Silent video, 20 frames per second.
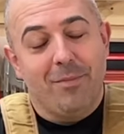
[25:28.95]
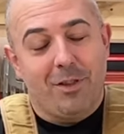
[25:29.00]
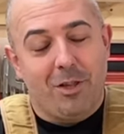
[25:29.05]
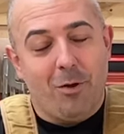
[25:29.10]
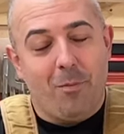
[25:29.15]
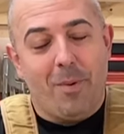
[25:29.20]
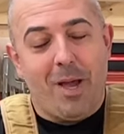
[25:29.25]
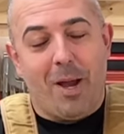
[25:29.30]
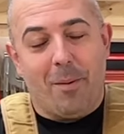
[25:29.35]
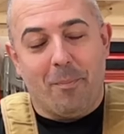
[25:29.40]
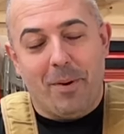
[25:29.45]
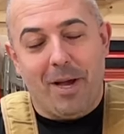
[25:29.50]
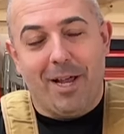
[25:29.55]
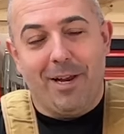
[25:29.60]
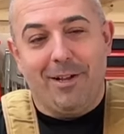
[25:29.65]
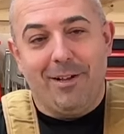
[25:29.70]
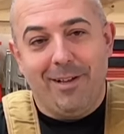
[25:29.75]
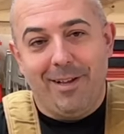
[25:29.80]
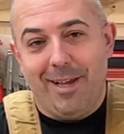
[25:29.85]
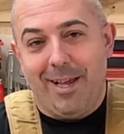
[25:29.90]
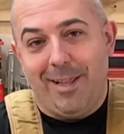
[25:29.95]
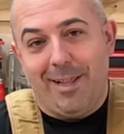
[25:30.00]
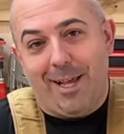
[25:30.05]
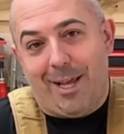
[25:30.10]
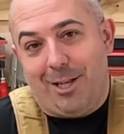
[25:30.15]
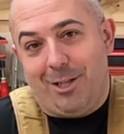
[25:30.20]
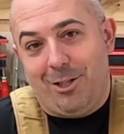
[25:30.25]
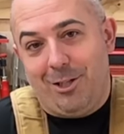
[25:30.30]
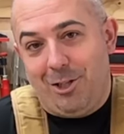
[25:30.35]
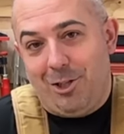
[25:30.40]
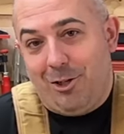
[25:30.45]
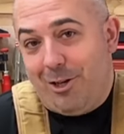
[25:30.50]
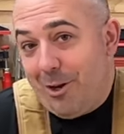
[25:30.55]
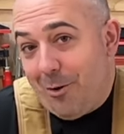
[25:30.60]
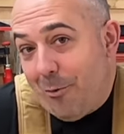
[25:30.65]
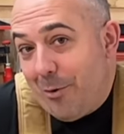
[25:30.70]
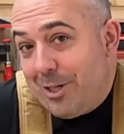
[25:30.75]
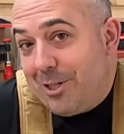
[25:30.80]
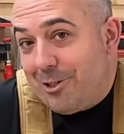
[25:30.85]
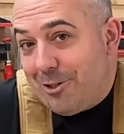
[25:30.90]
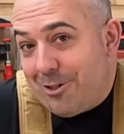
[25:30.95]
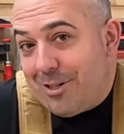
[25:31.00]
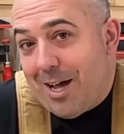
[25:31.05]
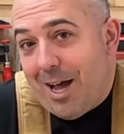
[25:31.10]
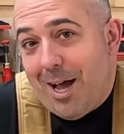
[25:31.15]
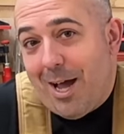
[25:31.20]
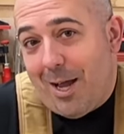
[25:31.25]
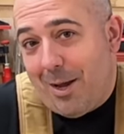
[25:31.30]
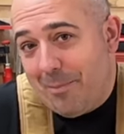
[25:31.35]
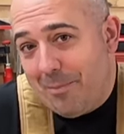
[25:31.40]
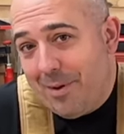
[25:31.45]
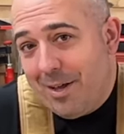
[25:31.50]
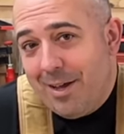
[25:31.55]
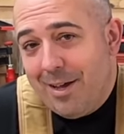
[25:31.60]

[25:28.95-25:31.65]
They'll backpedal, and then you didn't waste your time.